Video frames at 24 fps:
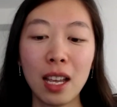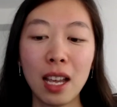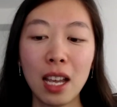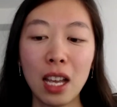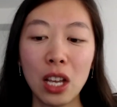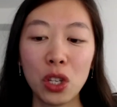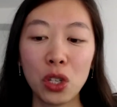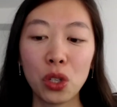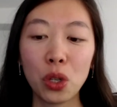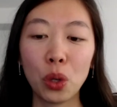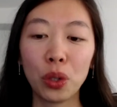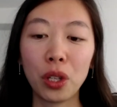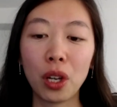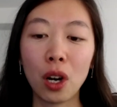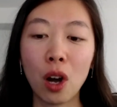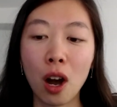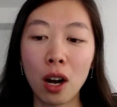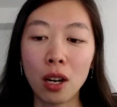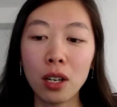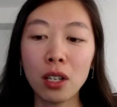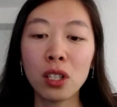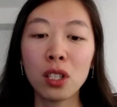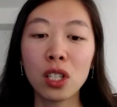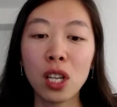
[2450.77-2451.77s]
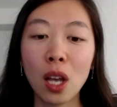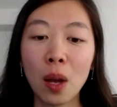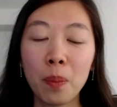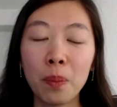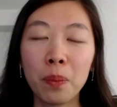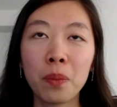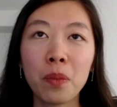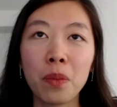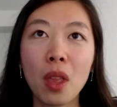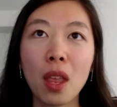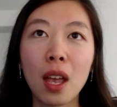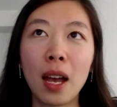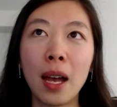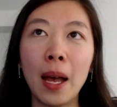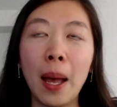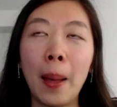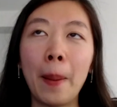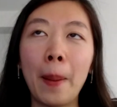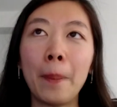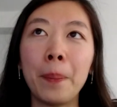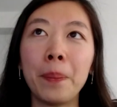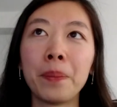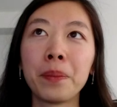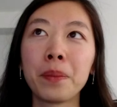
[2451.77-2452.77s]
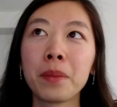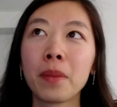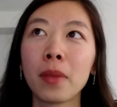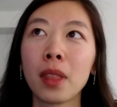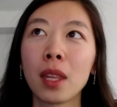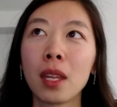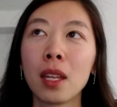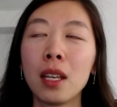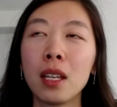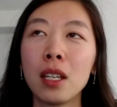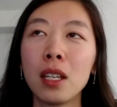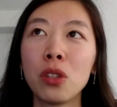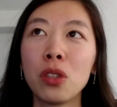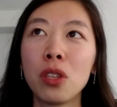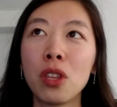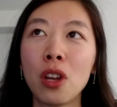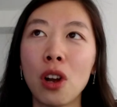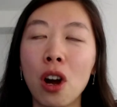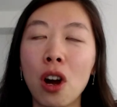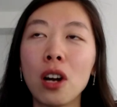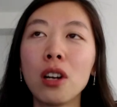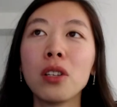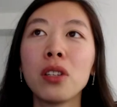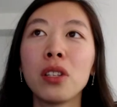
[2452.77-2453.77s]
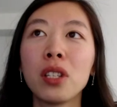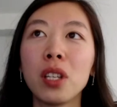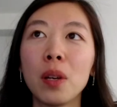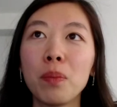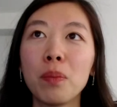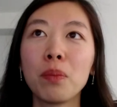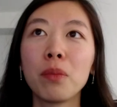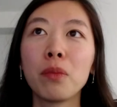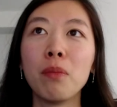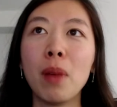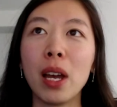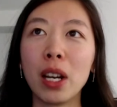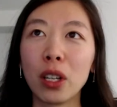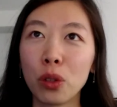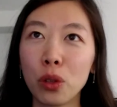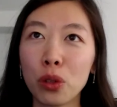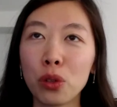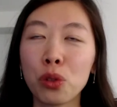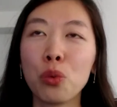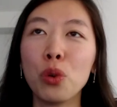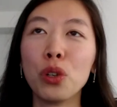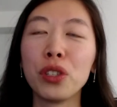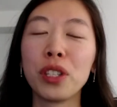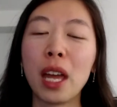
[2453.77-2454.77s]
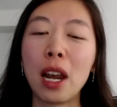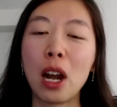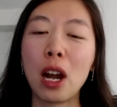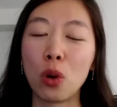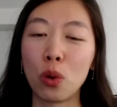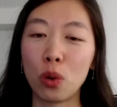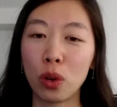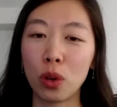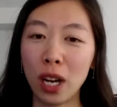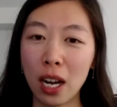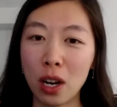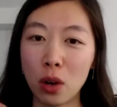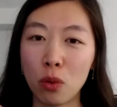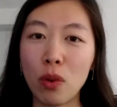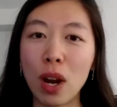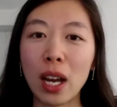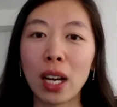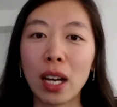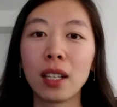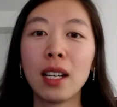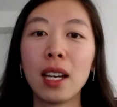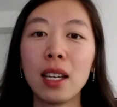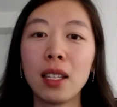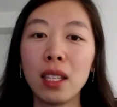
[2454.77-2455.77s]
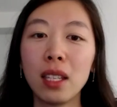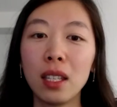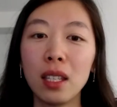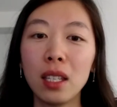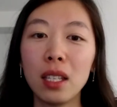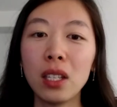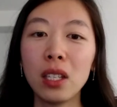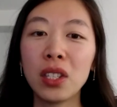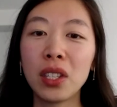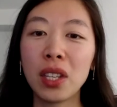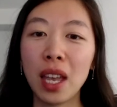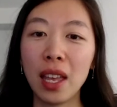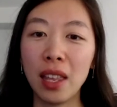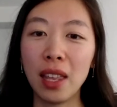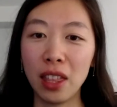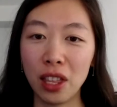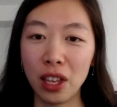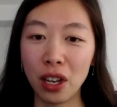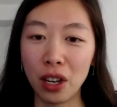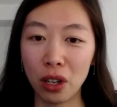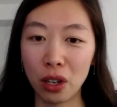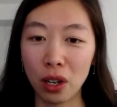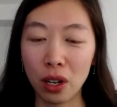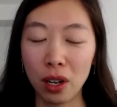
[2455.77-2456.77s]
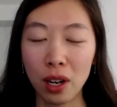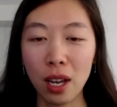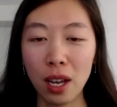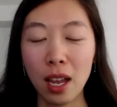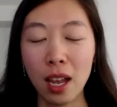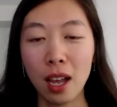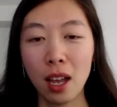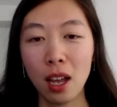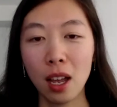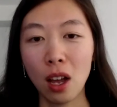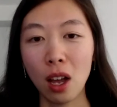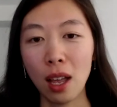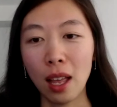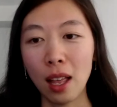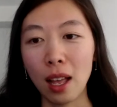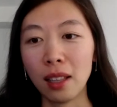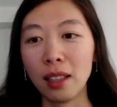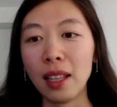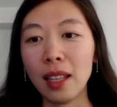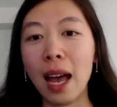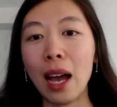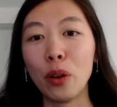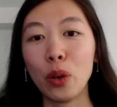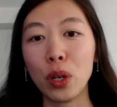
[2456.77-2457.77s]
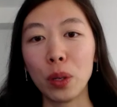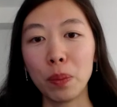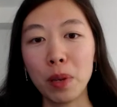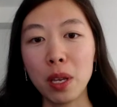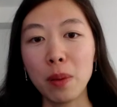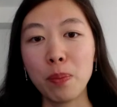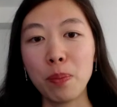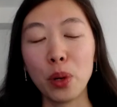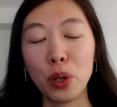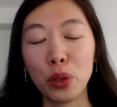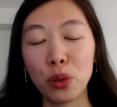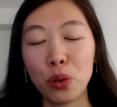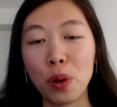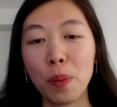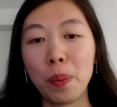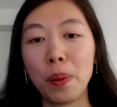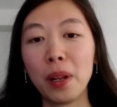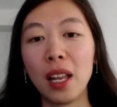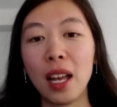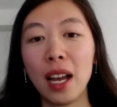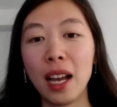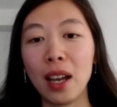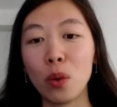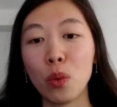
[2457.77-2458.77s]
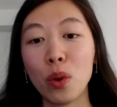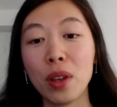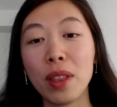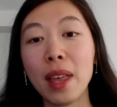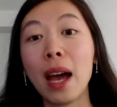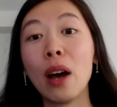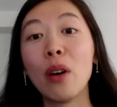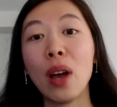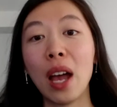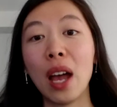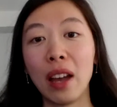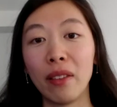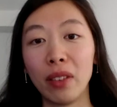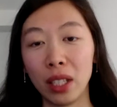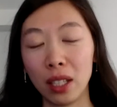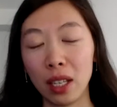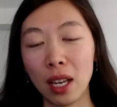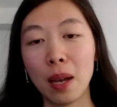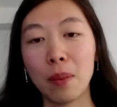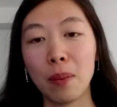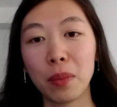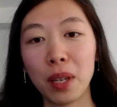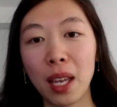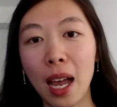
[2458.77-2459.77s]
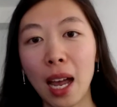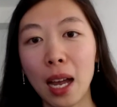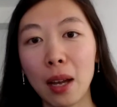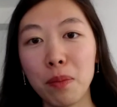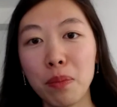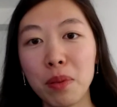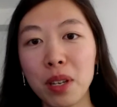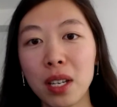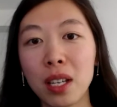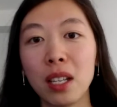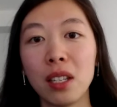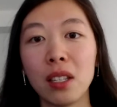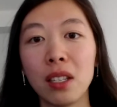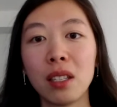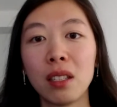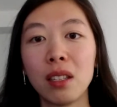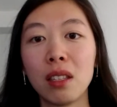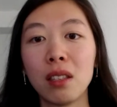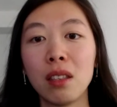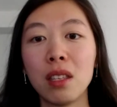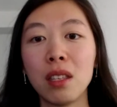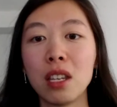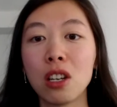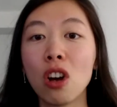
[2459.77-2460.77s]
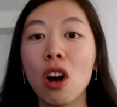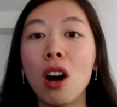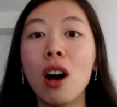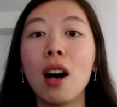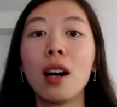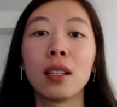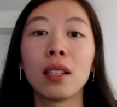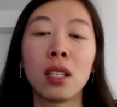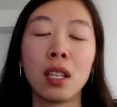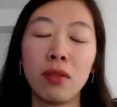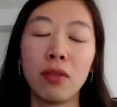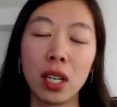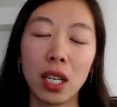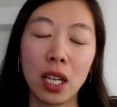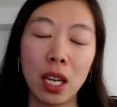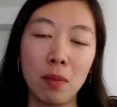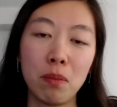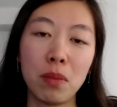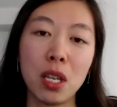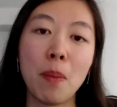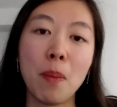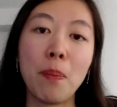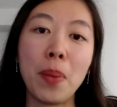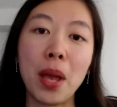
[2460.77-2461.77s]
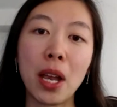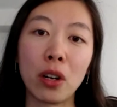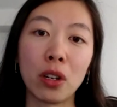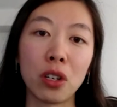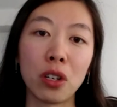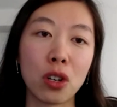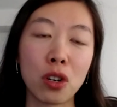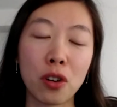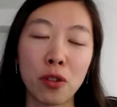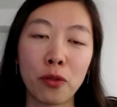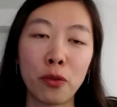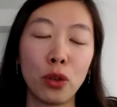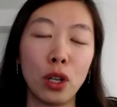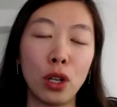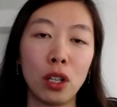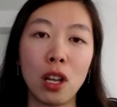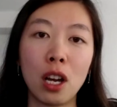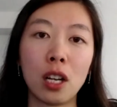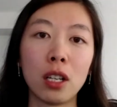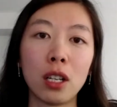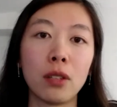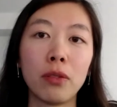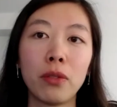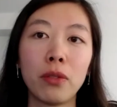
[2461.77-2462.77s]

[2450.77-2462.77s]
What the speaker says: So there are some medical schools that are kind of recognizing this and they're allowing people to apply without having the MCAT because the cost of it can be a barrier for a lot of